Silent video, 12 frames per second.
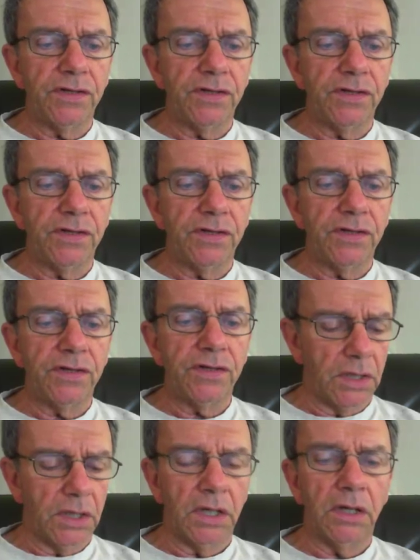to
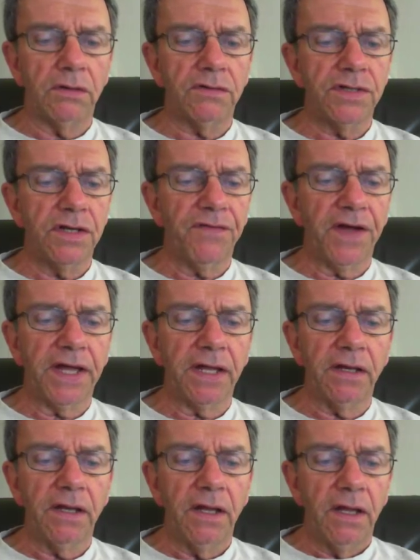see if I
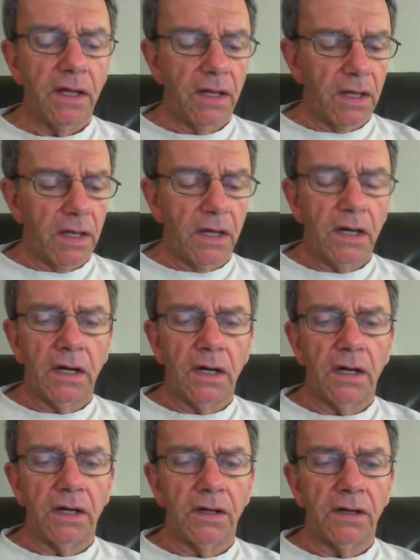can
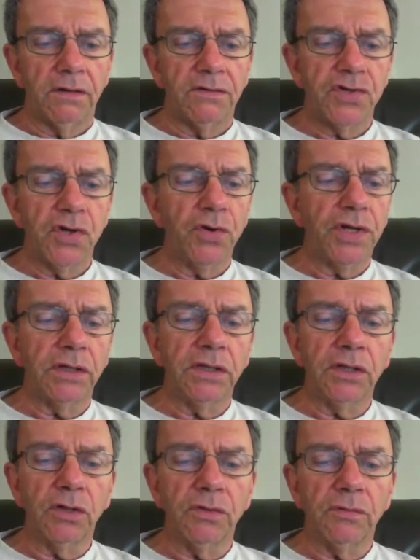show you a
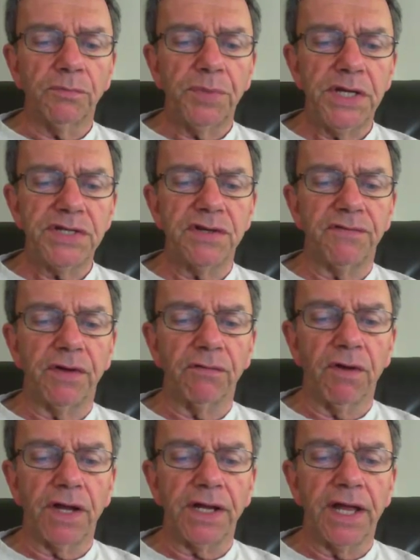little piece of
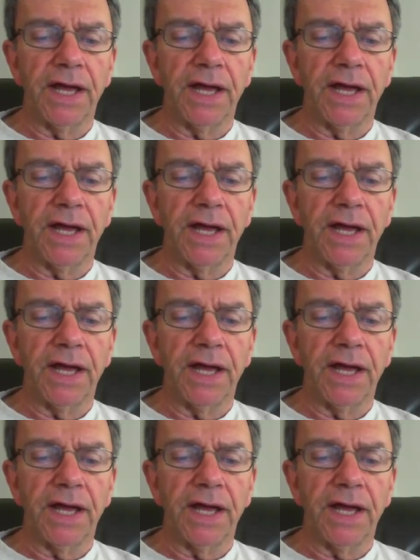it right